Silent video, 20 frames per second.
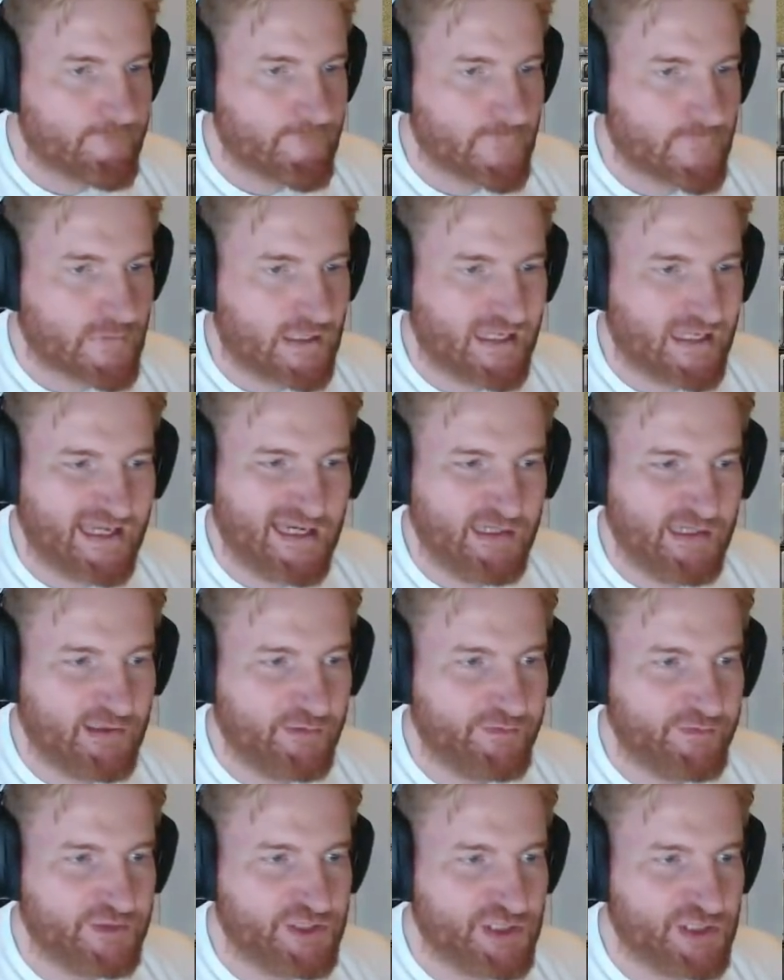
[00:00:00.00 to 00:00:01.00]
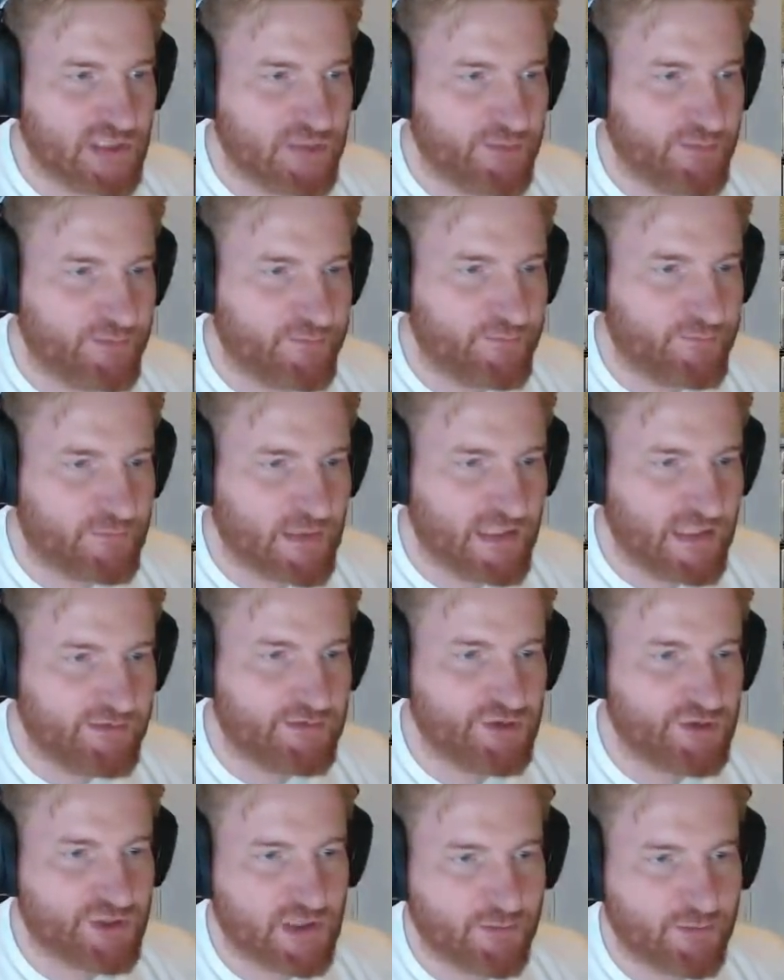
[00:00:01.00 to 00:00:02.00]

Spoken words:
Hit on the Jeep. Hit the Jeep.